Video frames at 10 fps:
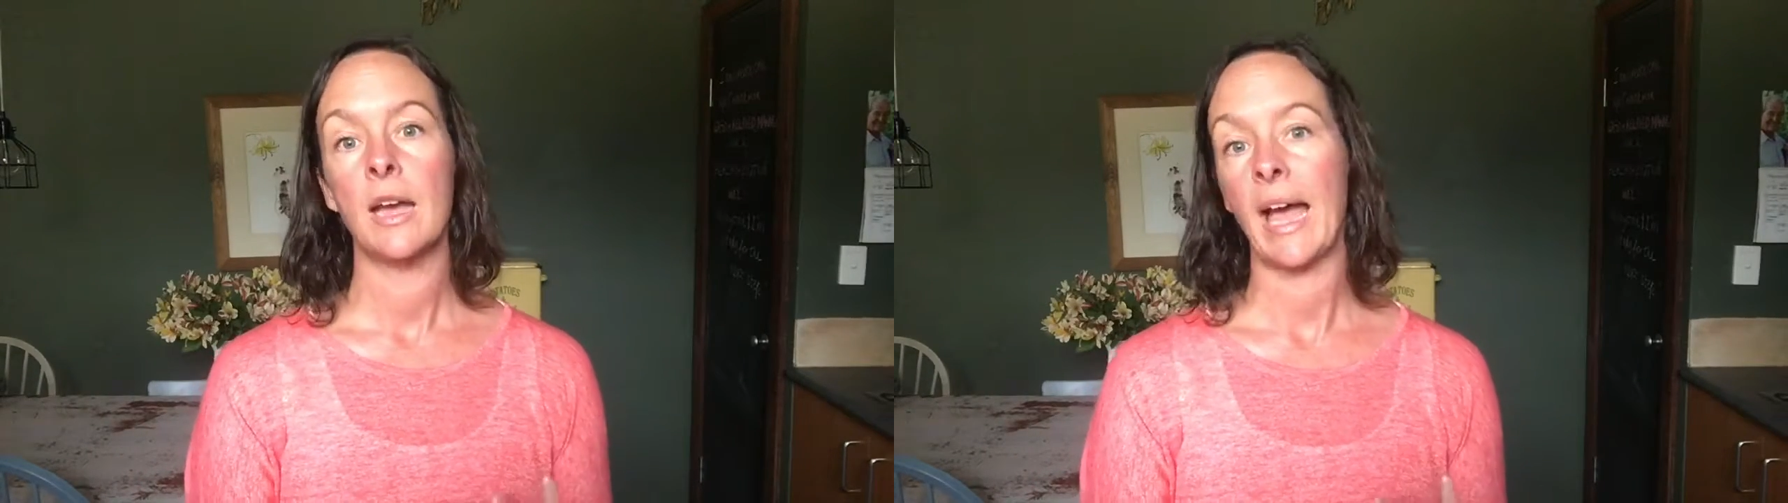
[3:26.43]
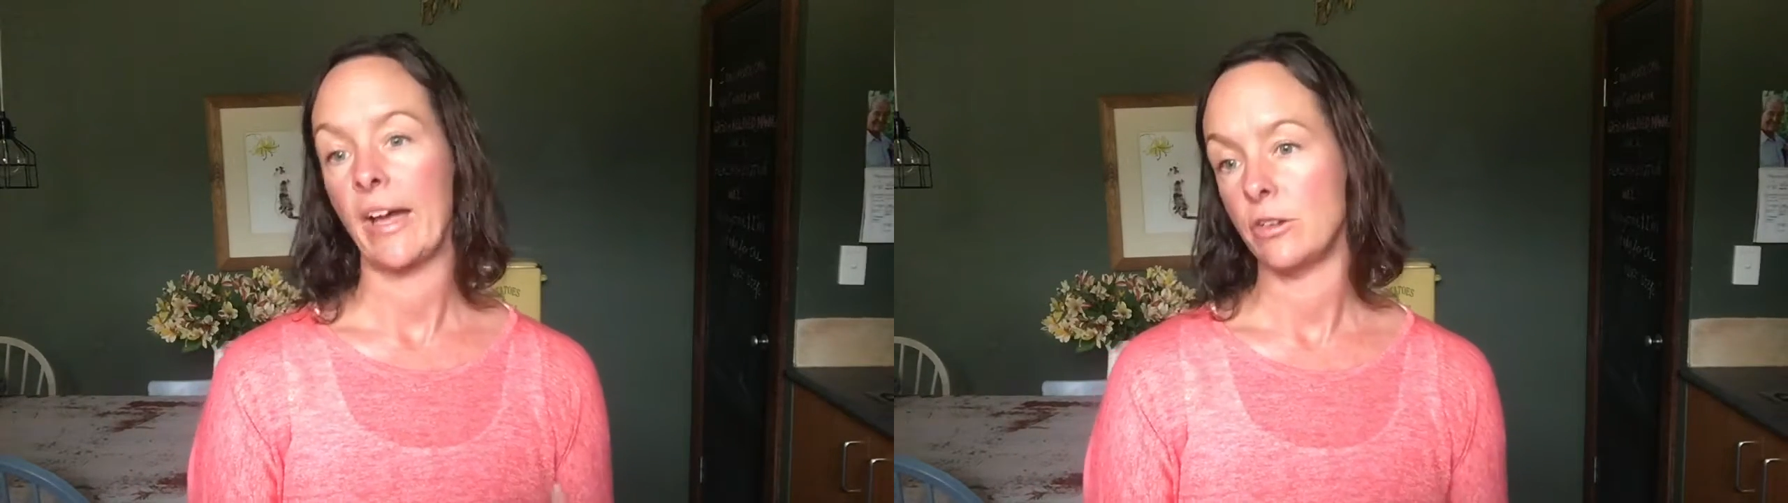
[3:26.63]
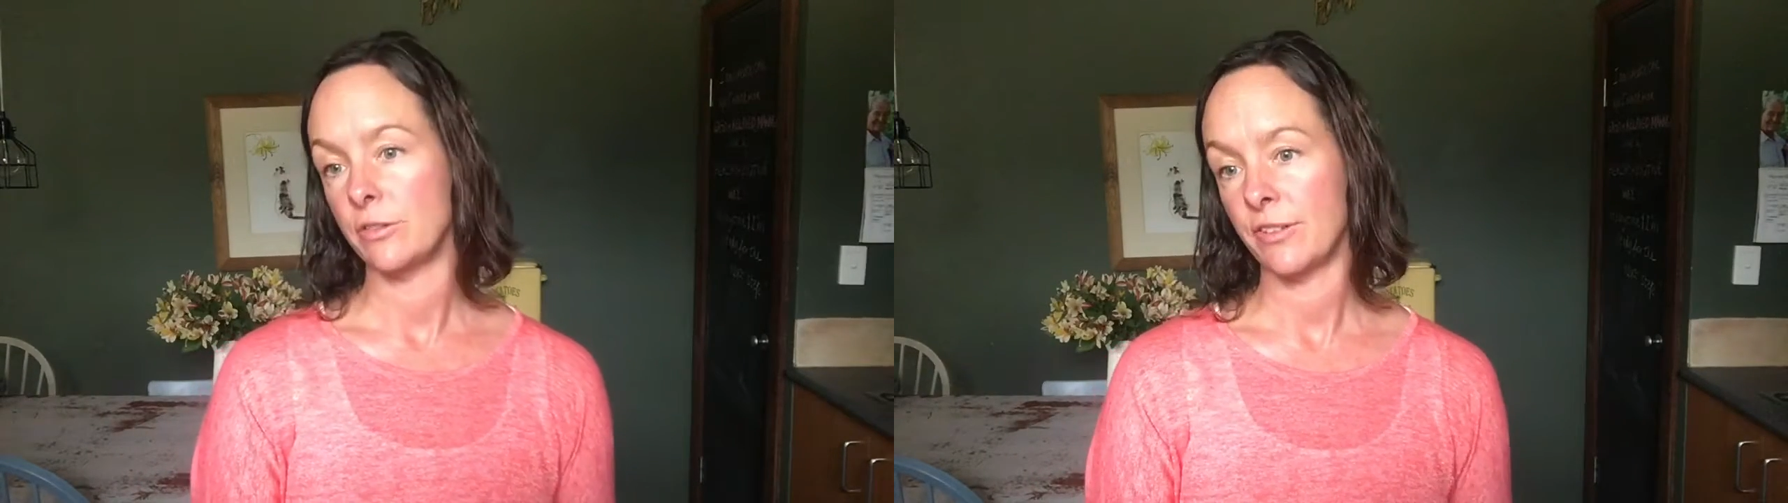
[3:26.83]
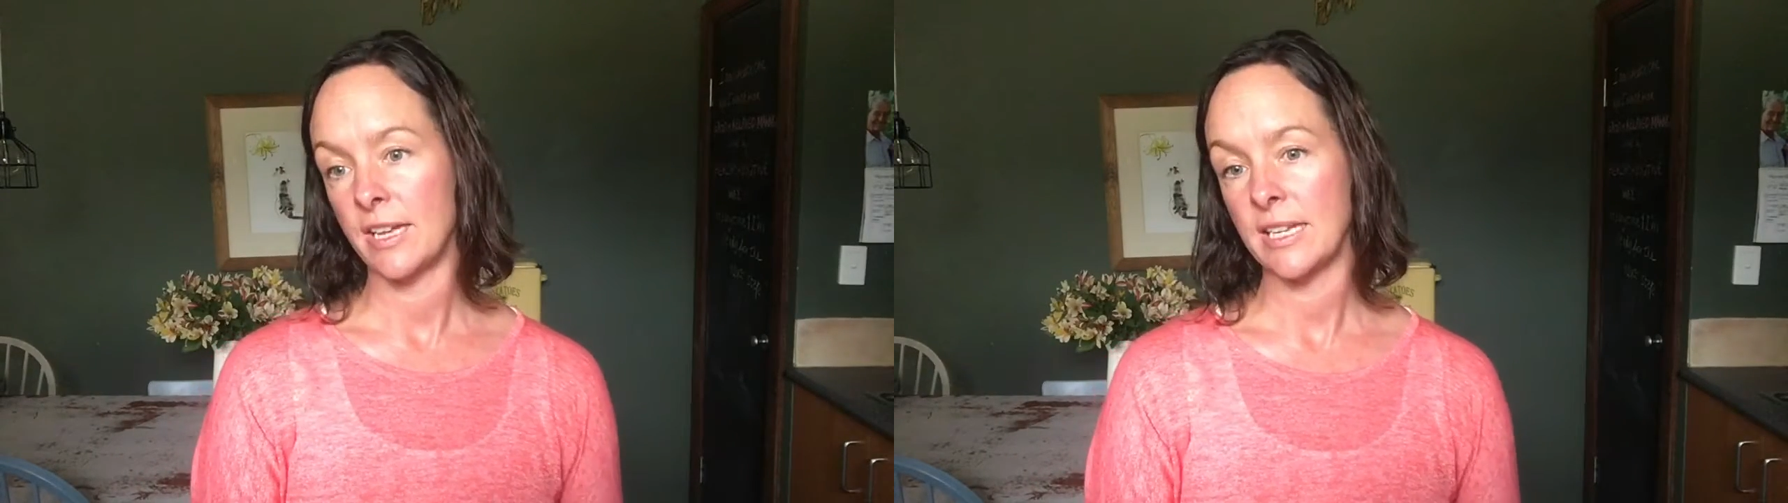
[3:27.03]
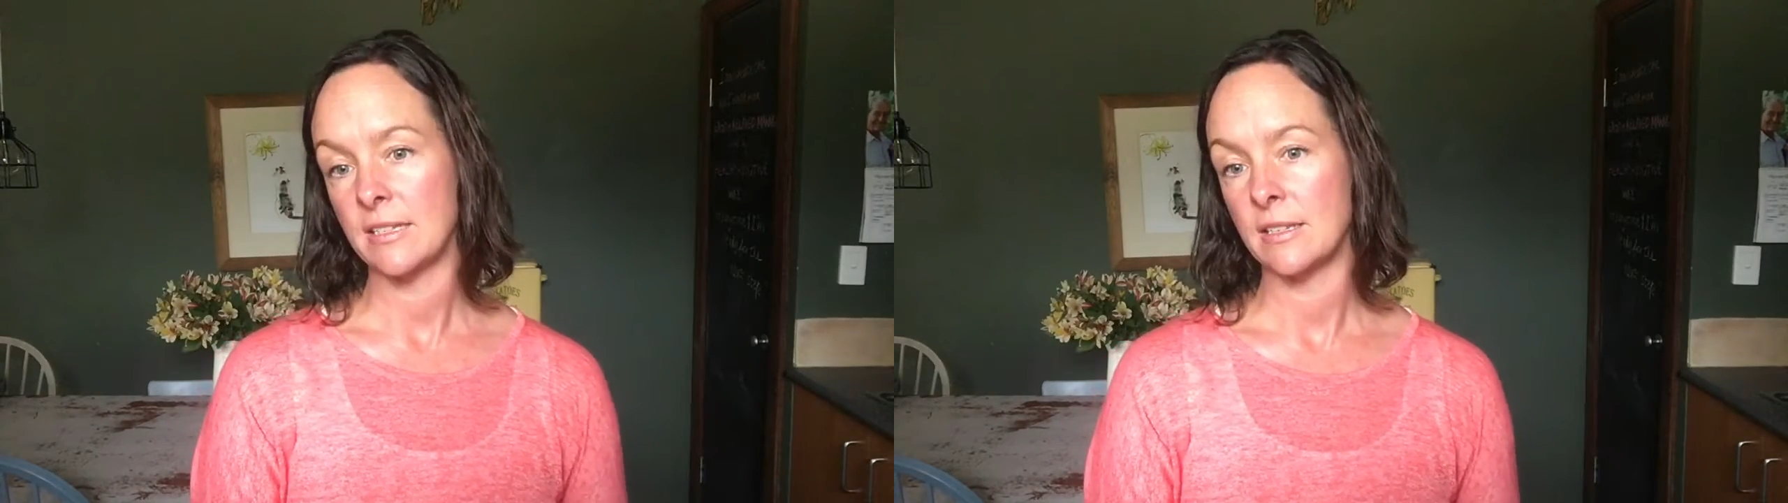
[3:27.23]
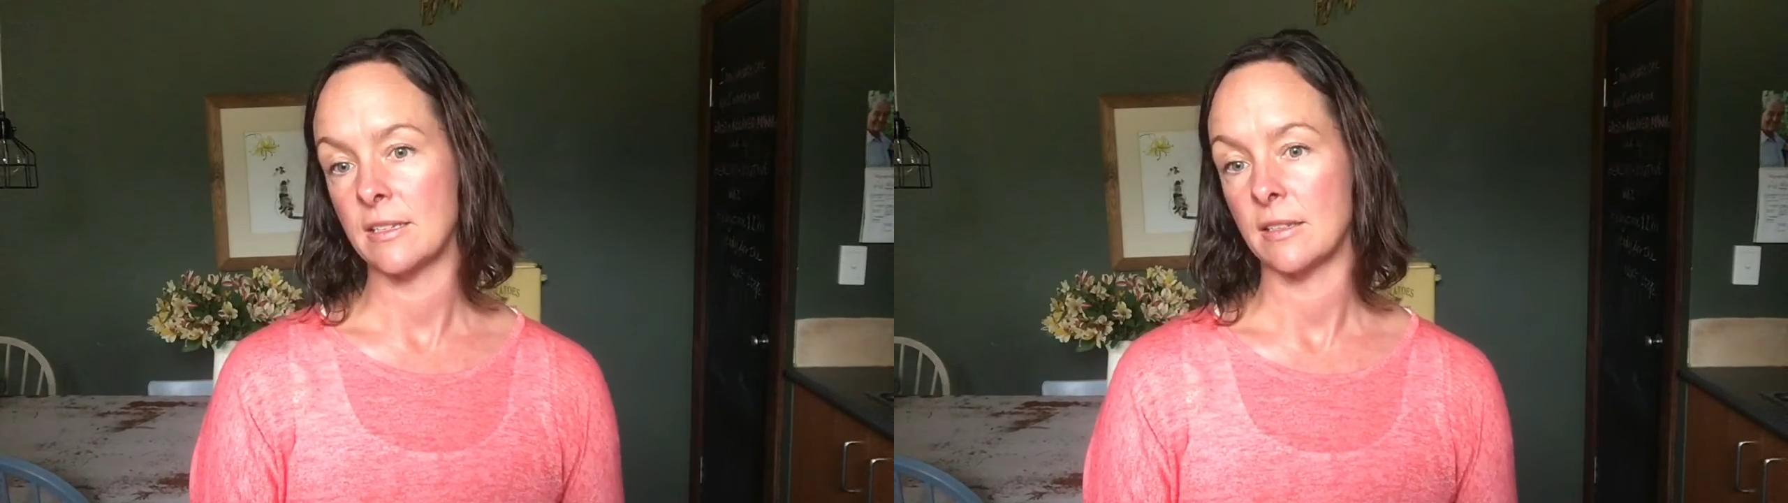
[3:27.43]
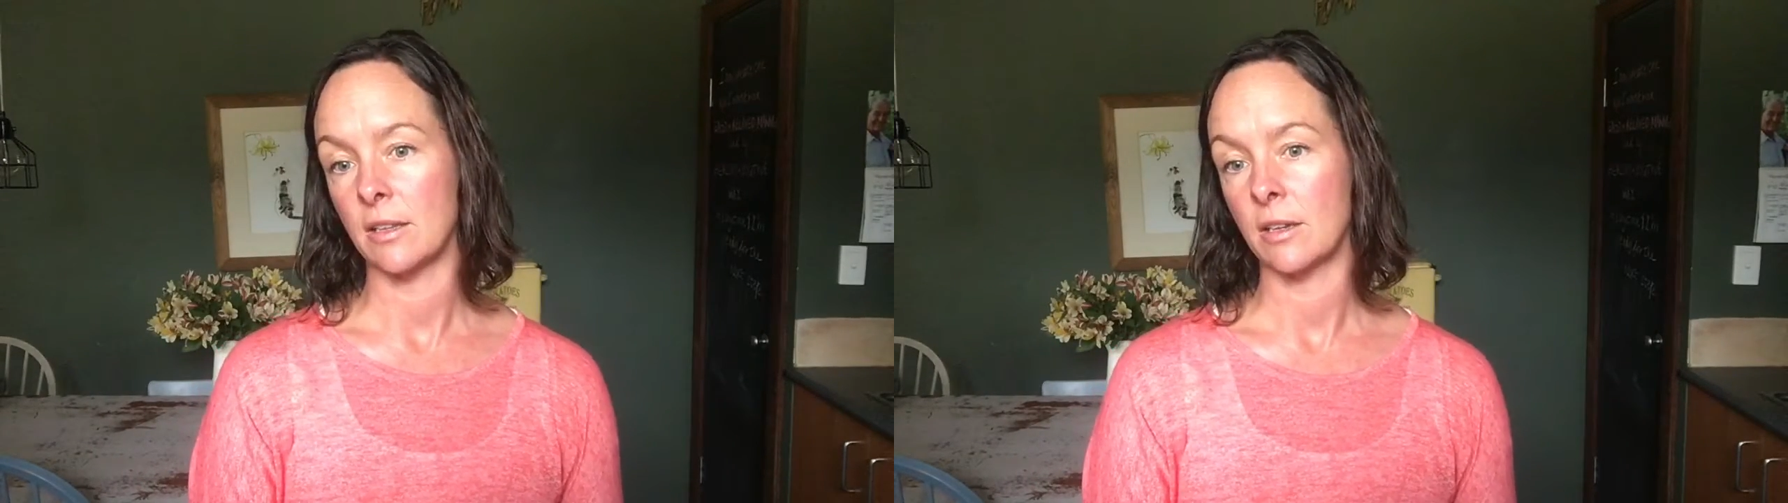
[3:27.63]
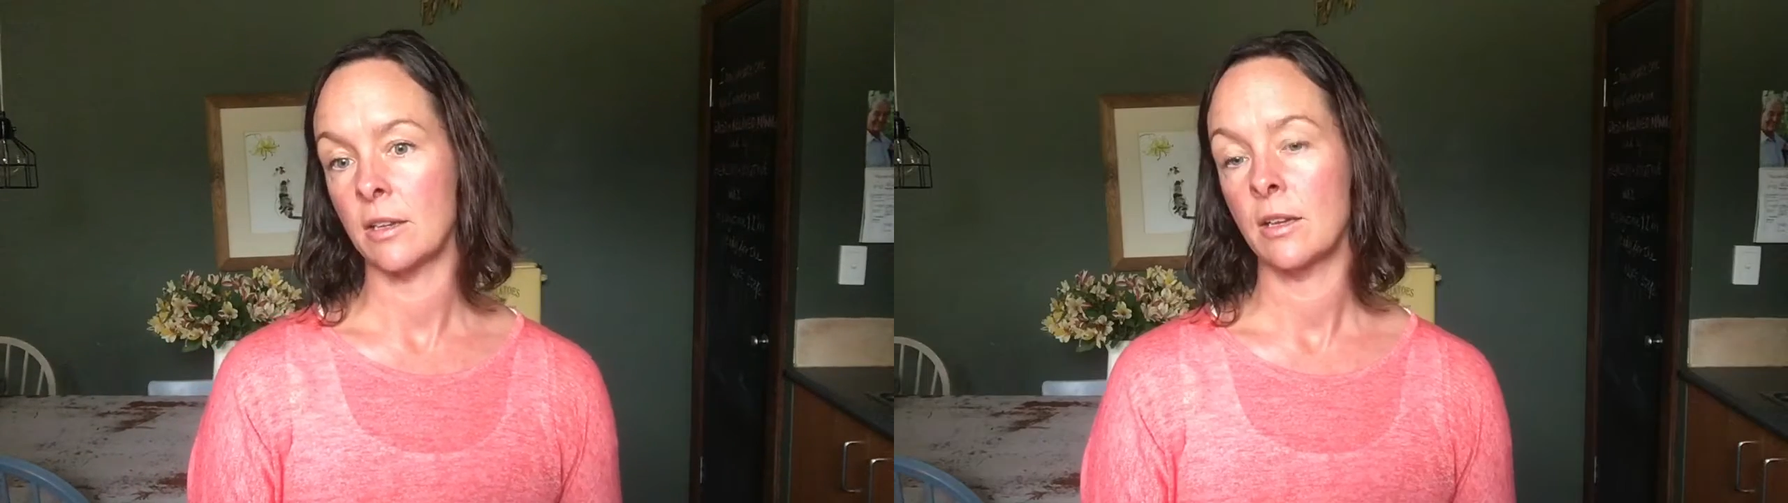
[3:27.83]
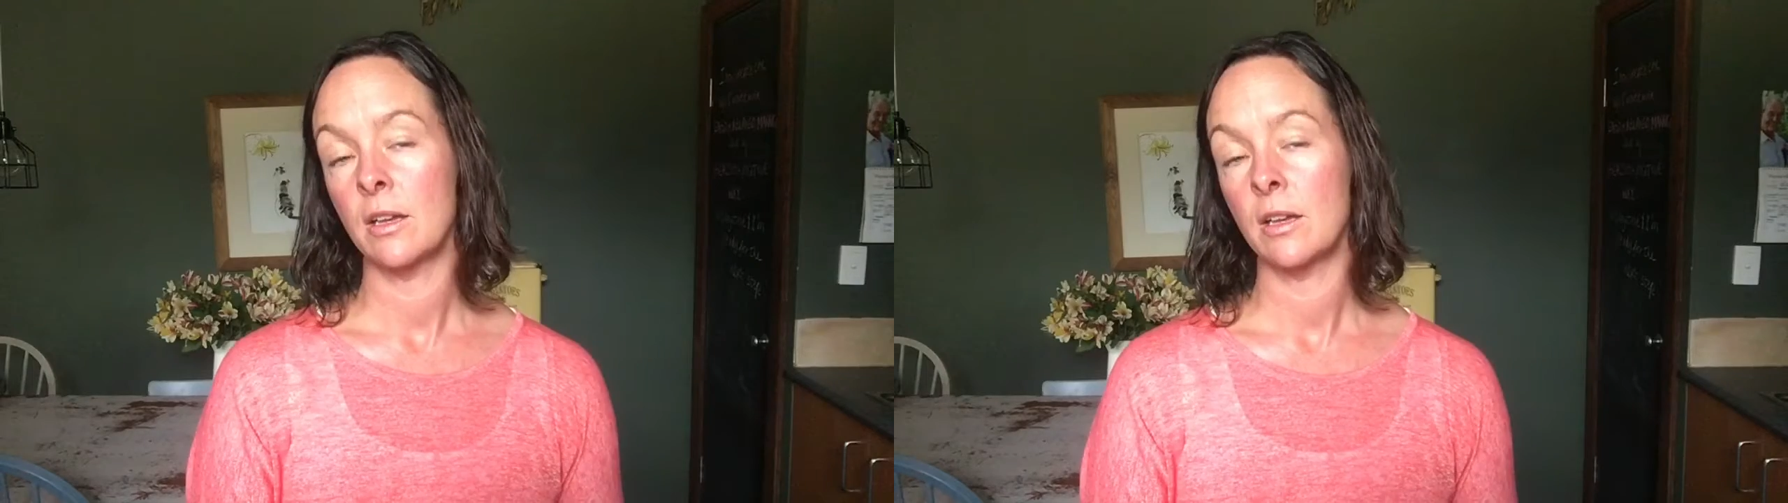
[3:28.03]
How do your finances look?